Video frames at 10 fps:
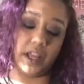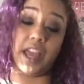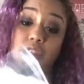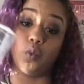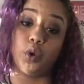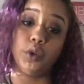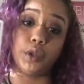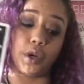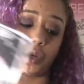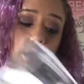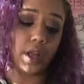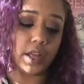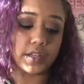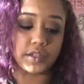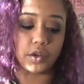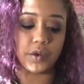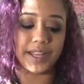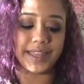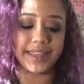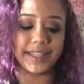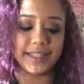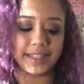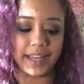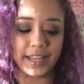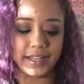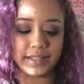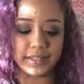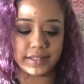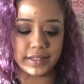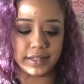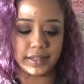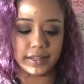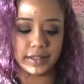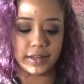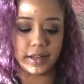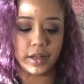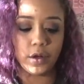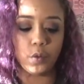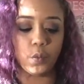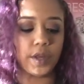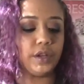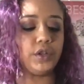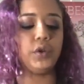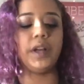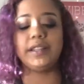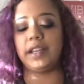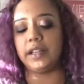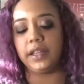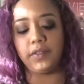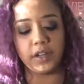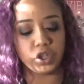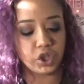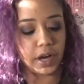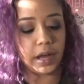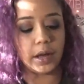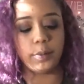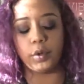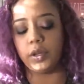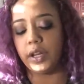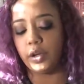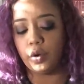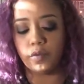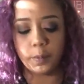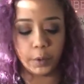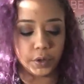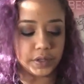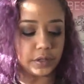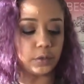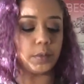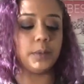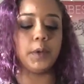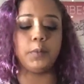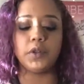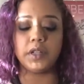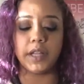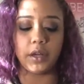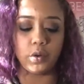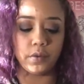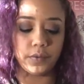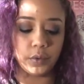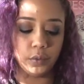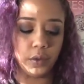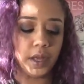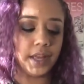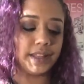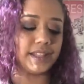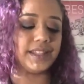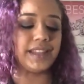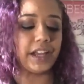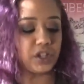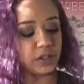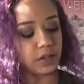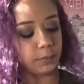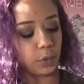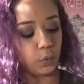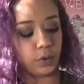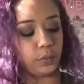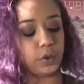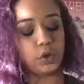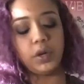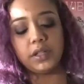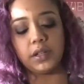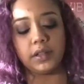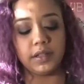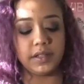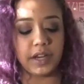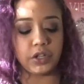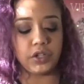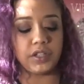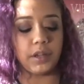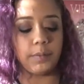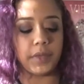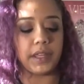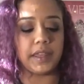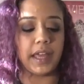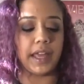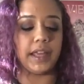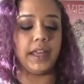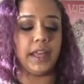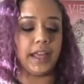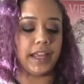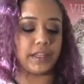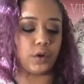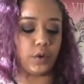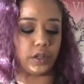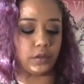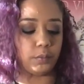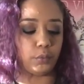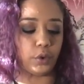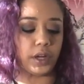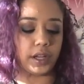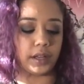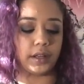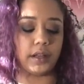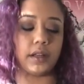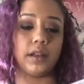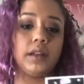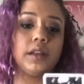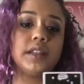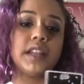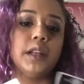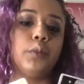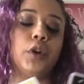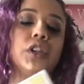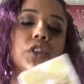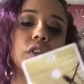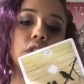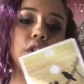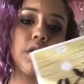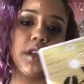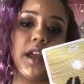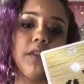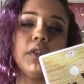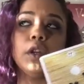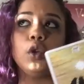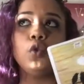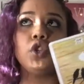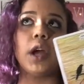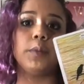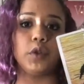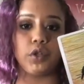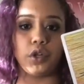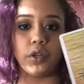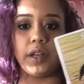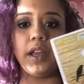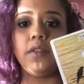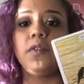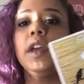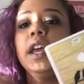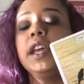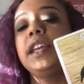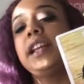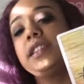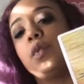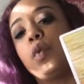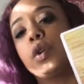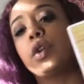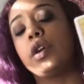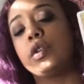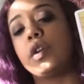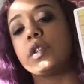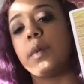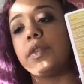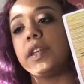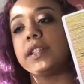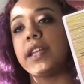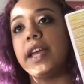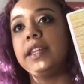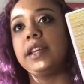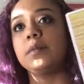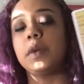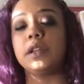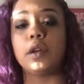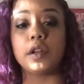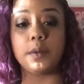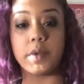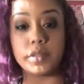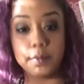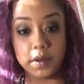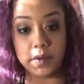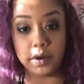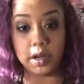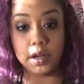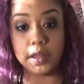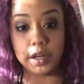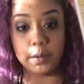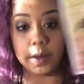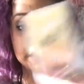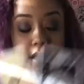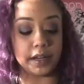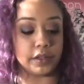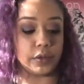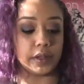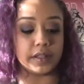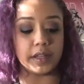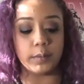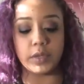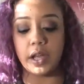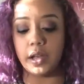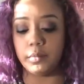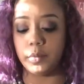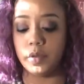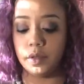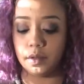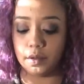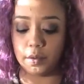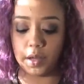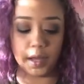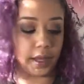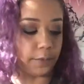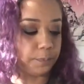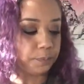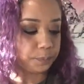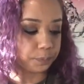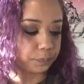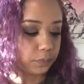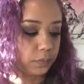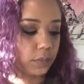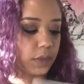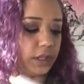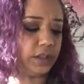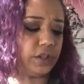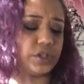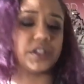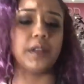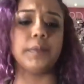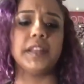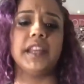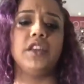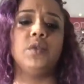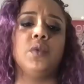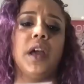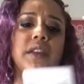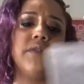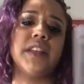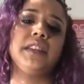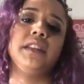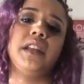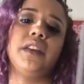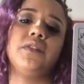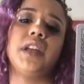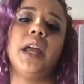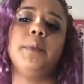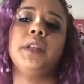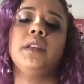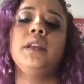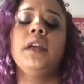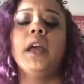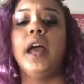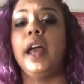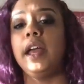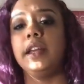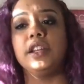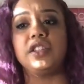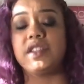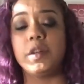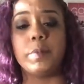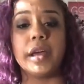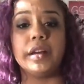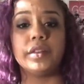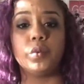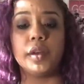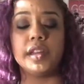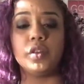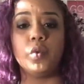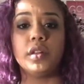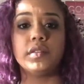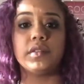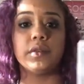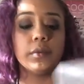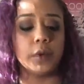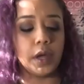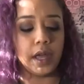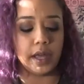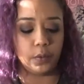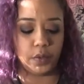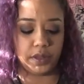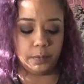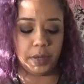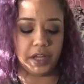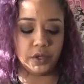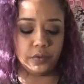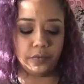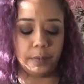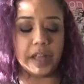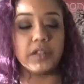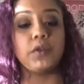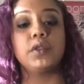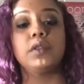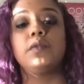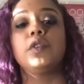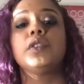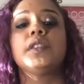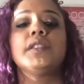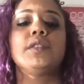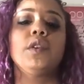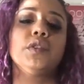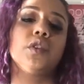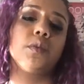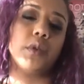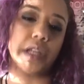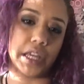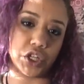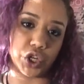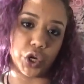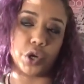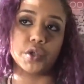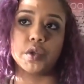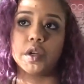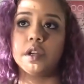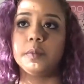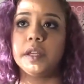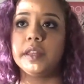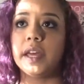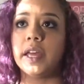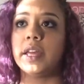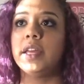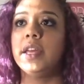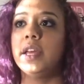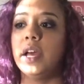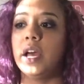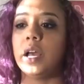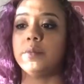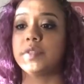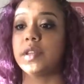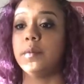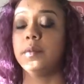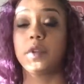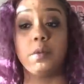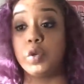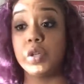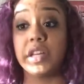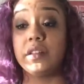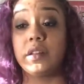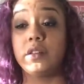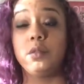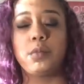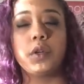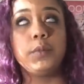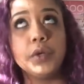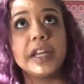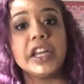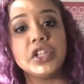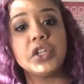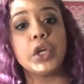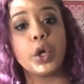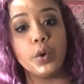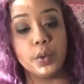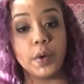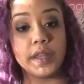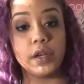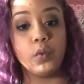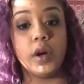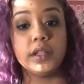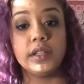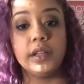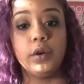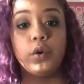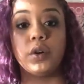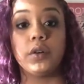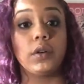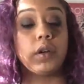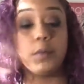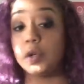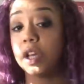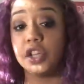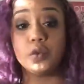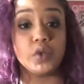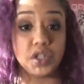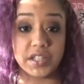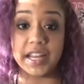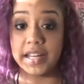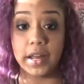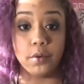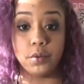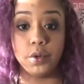And the World card. So in this case, whether it's you guys like leaving a job or letting go of a person or maybe a person let go of you, this is actually something worth rejoicing. This is actually something that is going to bring celebration into your life and a new chapter into your life. Yes, the World card talks about things ending, but it talks about something very good that you're about to into at the same time. Okay. There's just something that had invested a lot of time in and it just didn't pan out the way that you wanted to. With the Page of Pentacles in the reverse, this is also a communication card. So it could be that communication didn't go in the way that you wanted it, or communication was just taken out.